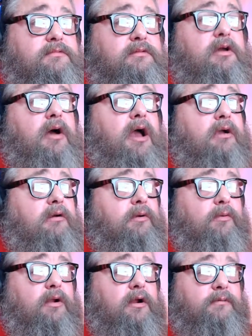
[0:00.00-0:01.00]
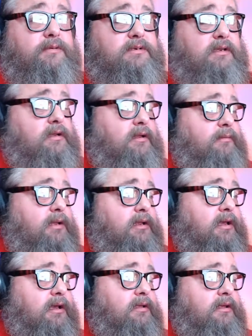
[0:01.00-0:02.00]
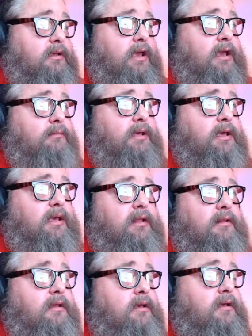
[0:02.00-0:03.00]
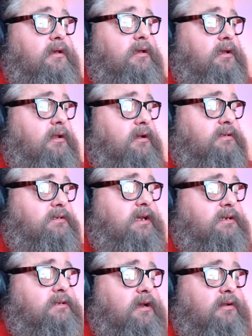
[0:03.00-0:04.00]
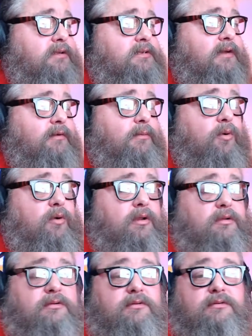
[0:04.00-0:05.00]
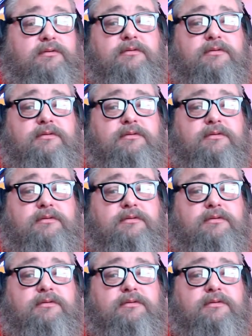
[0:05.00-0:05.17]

No, I agree 100%. I mean, yeah, you can't be eating. If the military does, the police officer should.